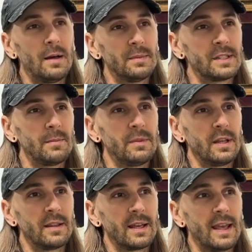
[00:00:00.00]

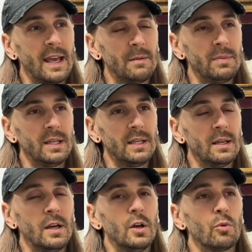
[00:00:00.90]
something that can be
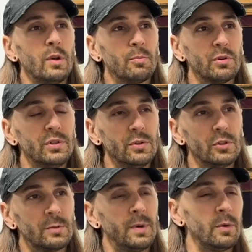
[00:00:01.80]

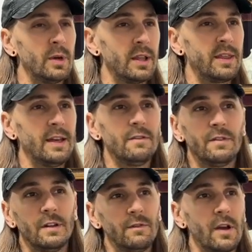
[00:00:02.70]
reproduced but with
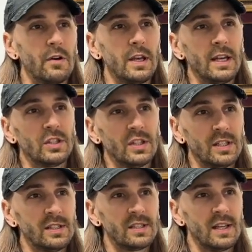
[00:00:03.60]
infinite
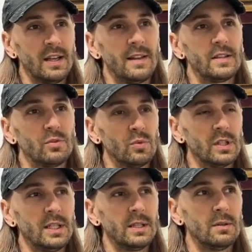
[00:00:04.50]
variations, and that's
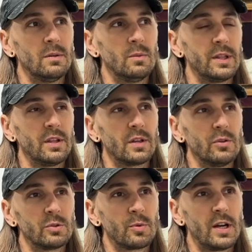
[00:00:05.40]
really what the
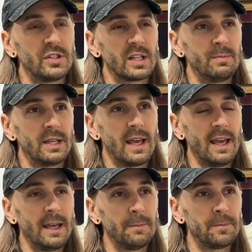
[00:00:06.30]
Ghost project
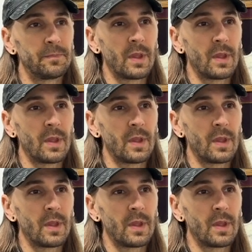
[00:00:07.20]
became.